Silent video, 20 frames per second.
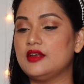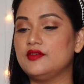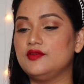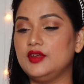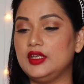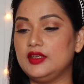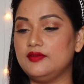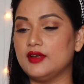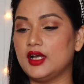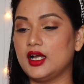
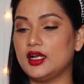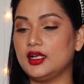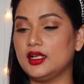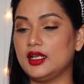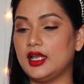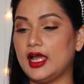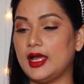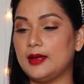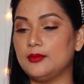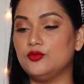Viva
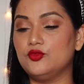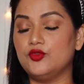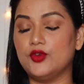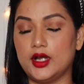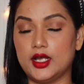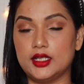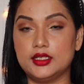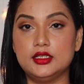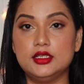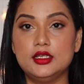Glam
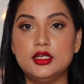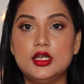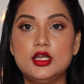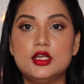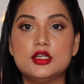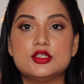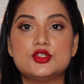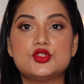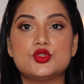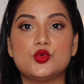1,
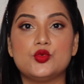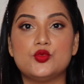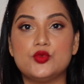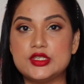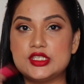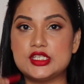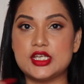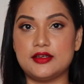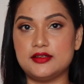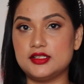so
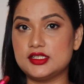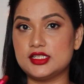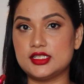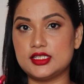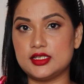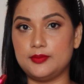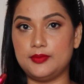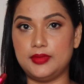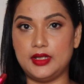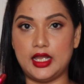which I'll
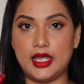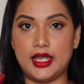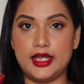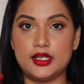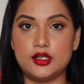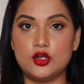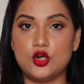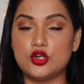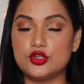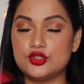just
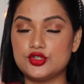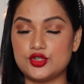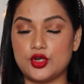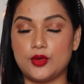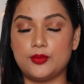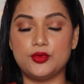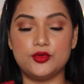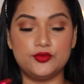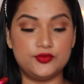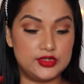apply on
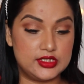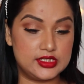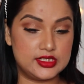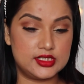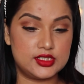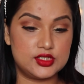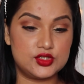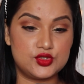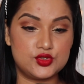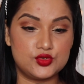top of
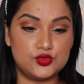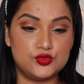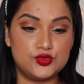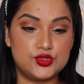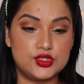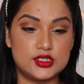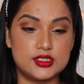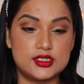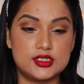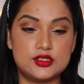this to
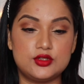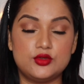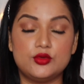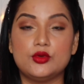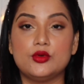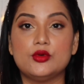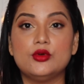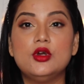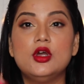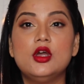just
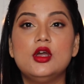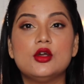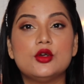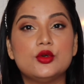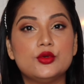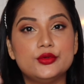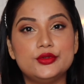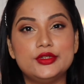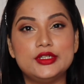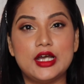
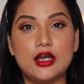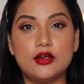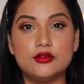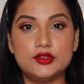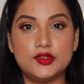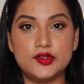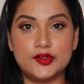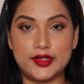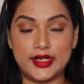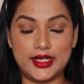cool
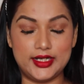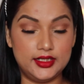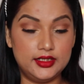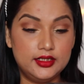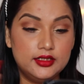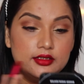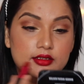down the red.